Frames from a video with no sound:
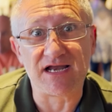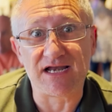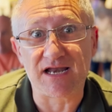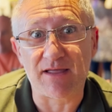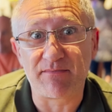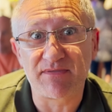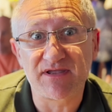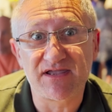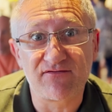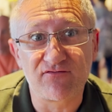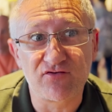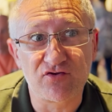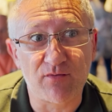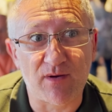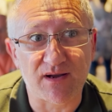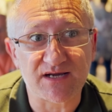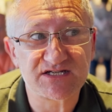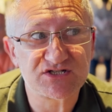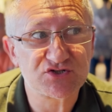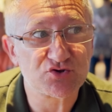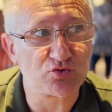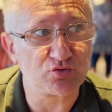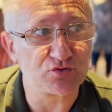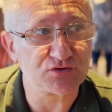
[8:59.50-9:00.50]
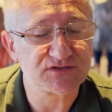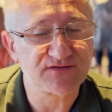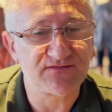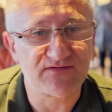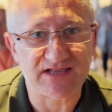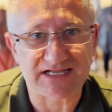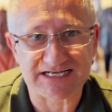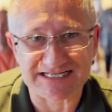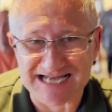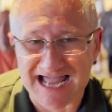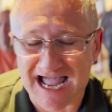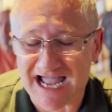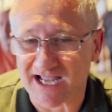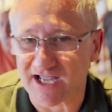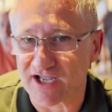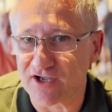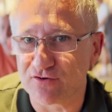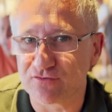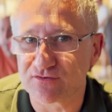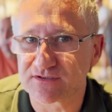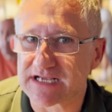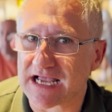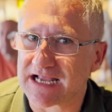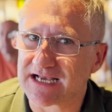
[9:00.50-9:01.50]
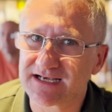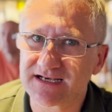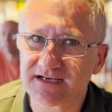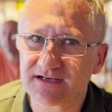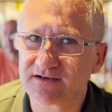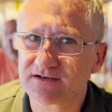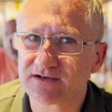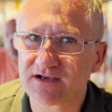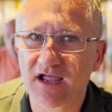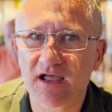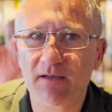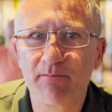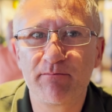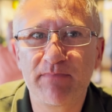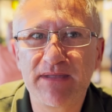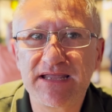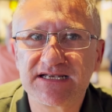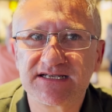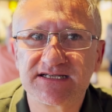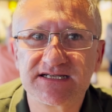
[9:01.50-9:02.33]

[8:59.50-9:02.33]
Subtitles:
let me give you my scores for the tacos. And a bit